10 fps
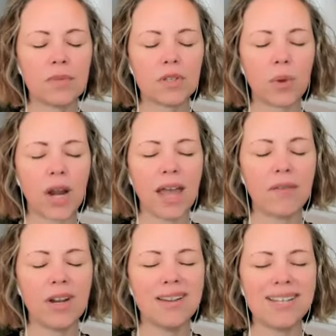So when I
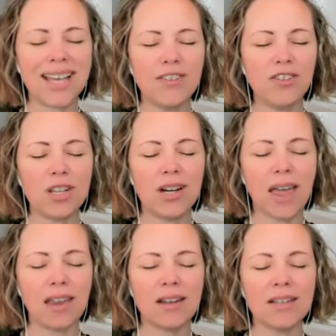have an intention
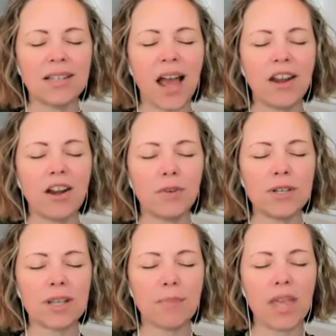and a desire for
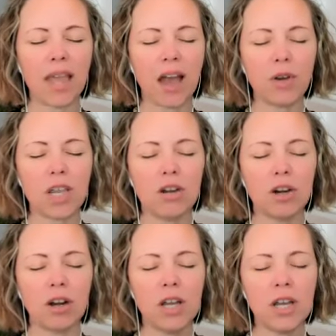something out
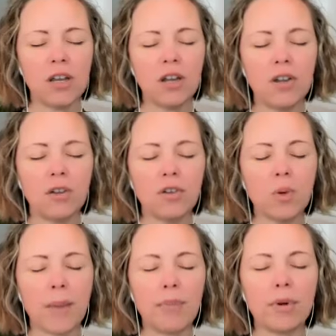here,
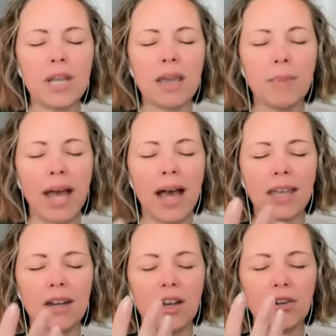do I bring it
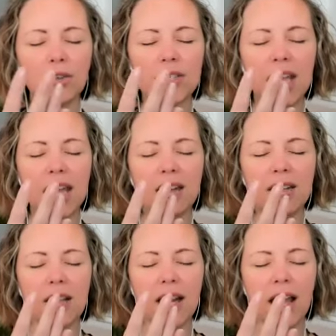back and
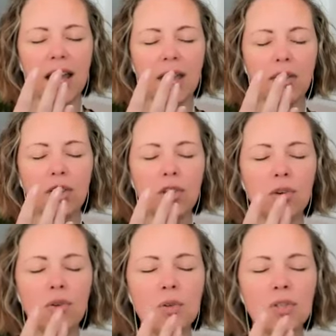understand that I
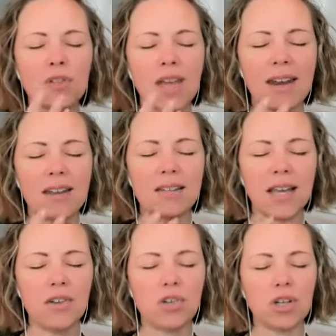use that
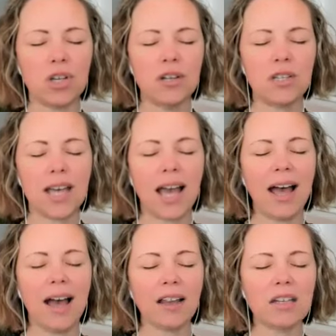intention to
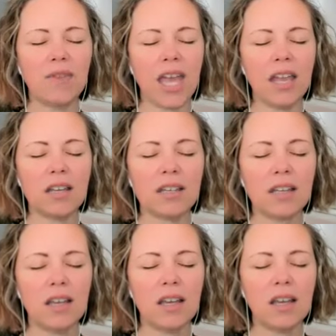activate